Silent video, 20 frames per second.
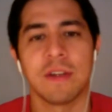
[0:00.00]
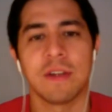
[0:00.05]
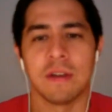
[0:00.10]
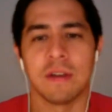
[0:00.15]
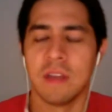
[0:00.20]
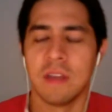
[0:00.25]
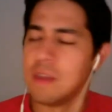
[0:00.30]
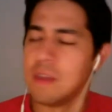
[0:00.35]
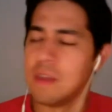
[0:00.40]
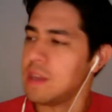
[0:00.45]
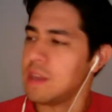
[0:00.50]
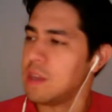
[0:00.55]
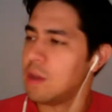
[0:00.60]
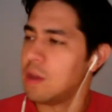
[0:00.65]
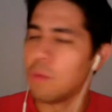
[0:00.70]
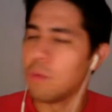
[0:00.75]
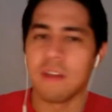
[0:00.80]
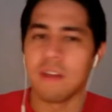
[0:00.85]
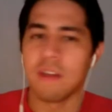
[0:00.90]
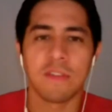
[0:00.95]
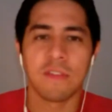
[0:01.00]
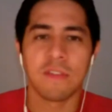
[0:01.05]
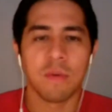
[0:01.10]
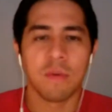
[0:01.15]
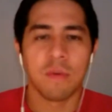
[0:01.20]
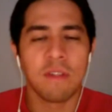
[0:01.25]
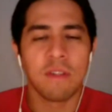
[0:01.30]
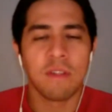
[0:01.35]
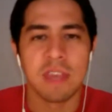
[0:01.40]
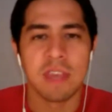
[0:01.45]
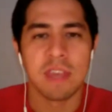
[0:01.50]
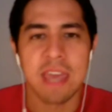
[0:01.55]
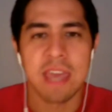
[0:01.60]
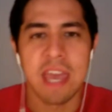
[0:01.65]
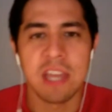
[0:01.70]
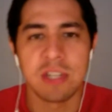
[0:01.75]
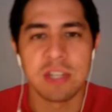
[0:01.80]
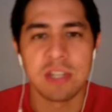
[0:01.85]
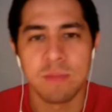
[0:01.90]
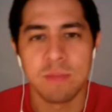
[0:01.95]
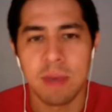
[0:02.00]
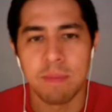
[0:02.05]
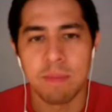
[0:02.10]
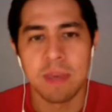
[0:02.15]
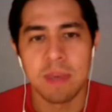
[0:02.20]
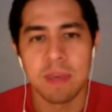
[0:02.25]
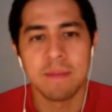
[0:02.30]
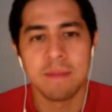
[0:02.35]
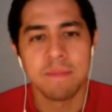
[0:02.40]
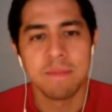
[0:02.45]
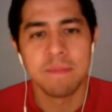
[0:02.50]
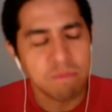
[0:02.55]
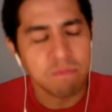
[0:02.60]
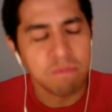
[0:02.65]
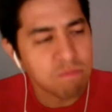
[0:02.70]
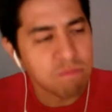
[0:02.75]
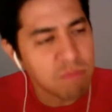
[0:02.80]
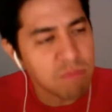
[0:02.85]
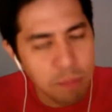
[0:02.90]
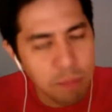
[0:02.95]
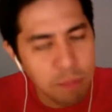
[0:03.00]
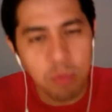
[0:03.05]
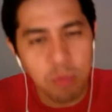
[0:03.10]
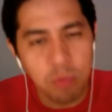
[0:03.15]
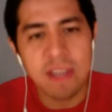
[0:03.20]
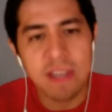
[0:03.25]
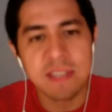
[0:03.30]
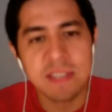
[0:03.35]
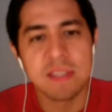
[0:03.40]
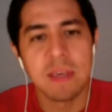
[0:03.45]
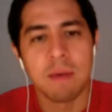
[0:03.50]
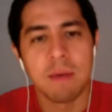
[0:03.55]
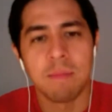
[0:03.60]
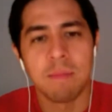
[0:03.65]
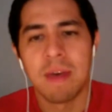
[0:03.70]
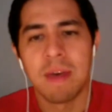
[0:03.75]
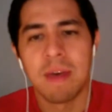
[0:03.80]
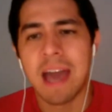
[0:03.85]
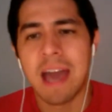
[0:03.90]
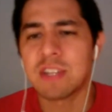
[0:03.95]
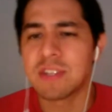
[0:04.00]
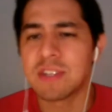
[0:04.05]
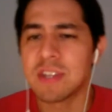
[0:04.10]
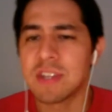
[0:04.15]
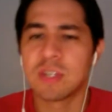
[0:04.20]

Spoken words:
or whatever the occasion may be. Embrace them. I should